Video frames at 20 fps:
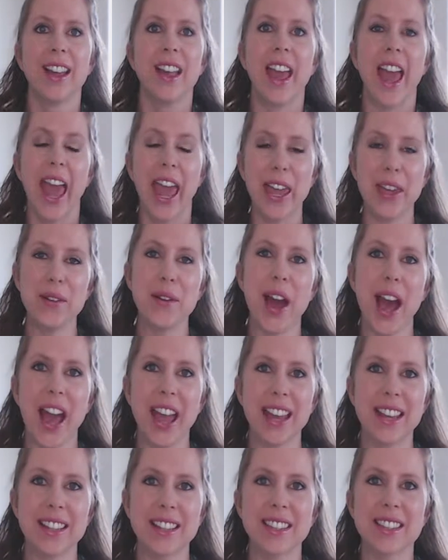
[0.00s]
Hey you
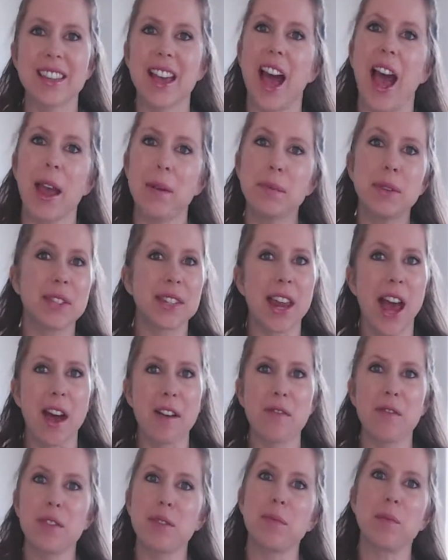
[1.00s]
guys, I'm
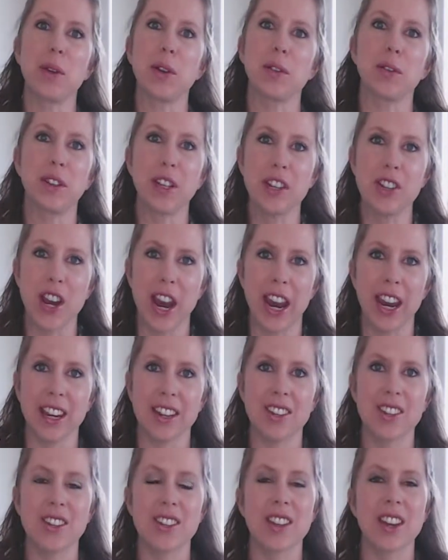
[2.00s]
Steph with Beautifully
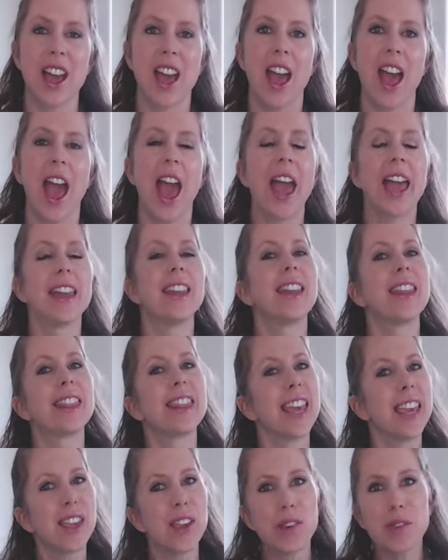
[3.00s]
Changed, and
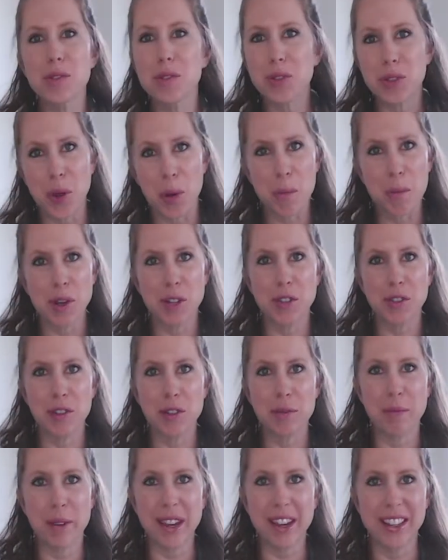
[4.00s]
thank you so much for
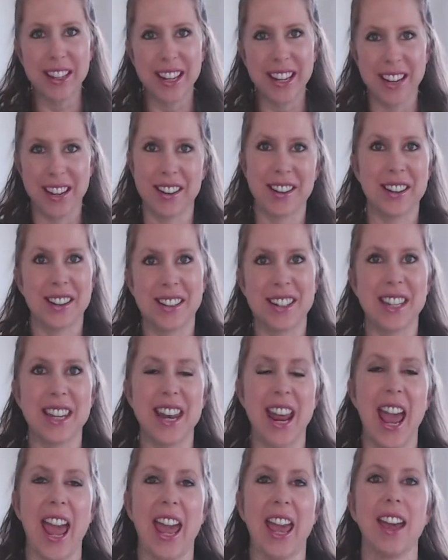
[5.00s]
being here
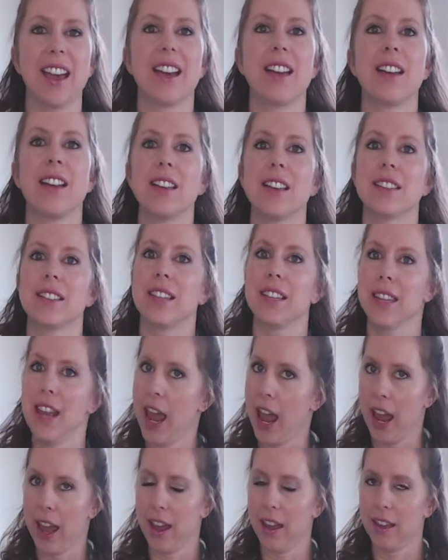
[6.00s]
today.
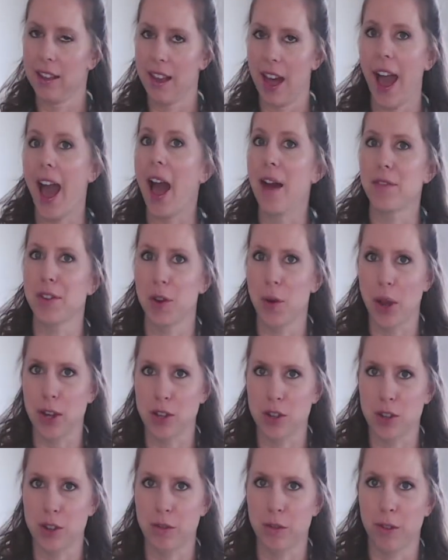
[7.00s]
Today, I have a
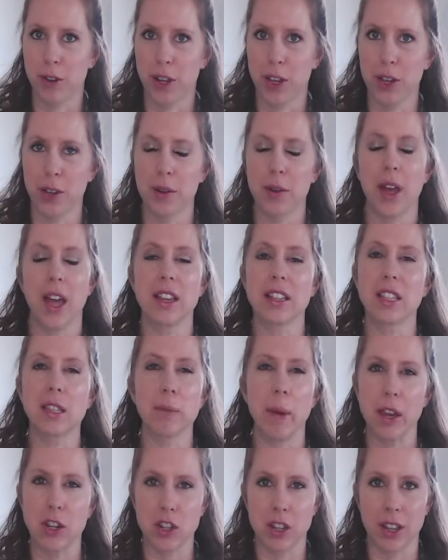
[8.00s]
question for you,
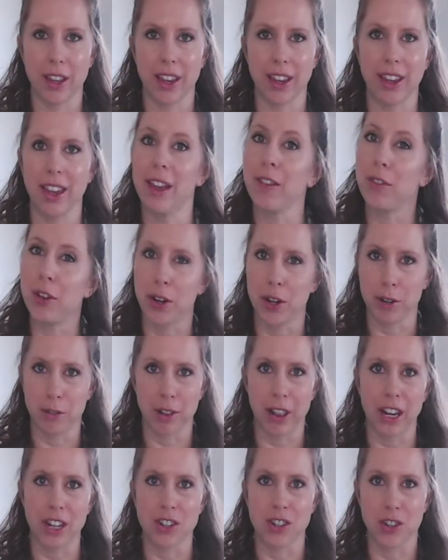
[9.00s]
especially if you're in a
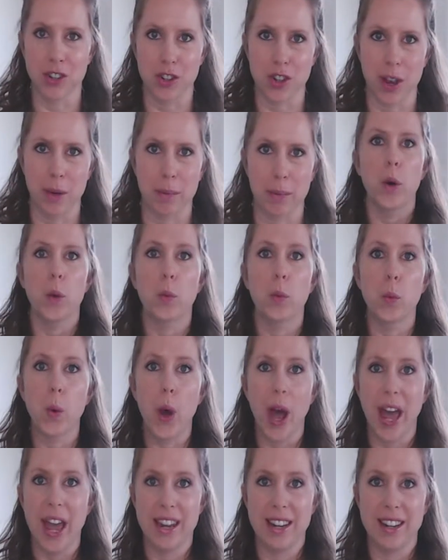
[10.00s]
relationship.
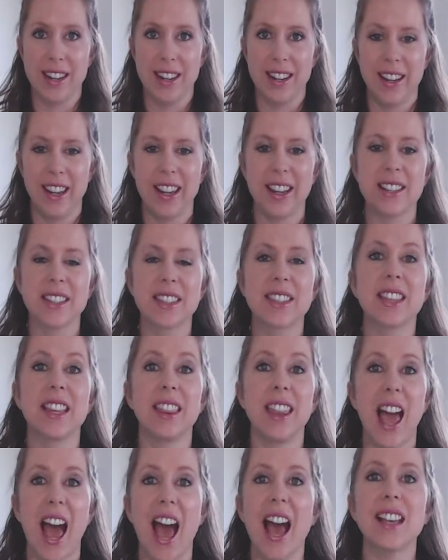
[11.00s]
When is the
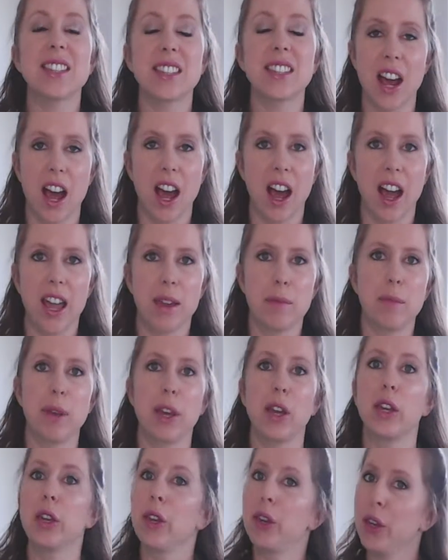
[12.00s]
last time
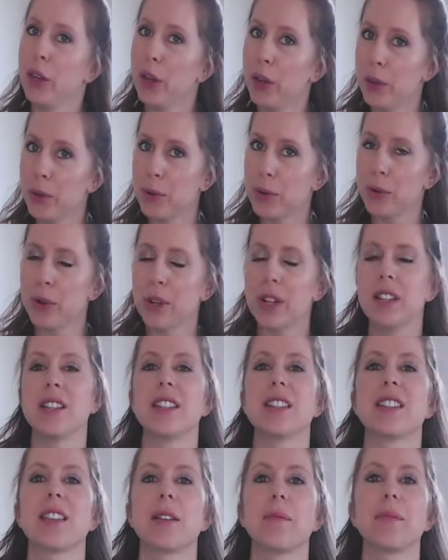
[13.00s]
you did
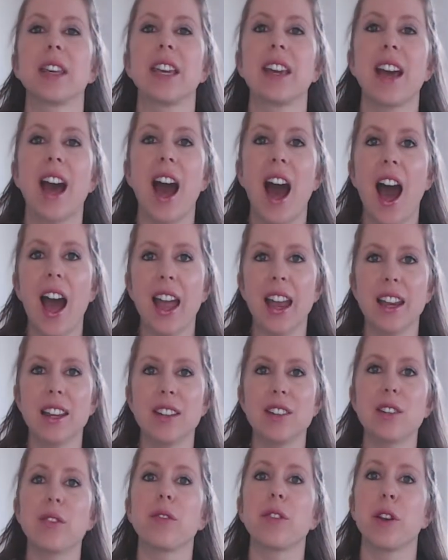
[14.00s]
something kind
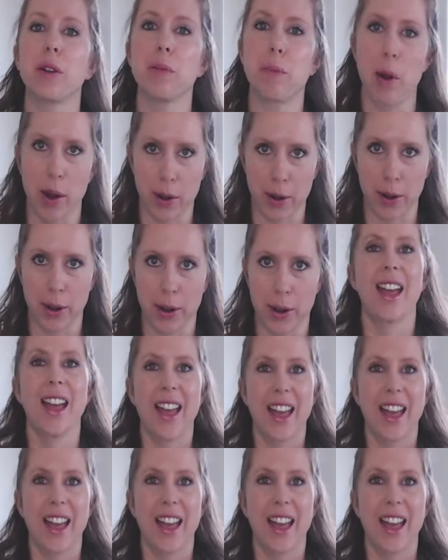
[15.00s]
for your partner?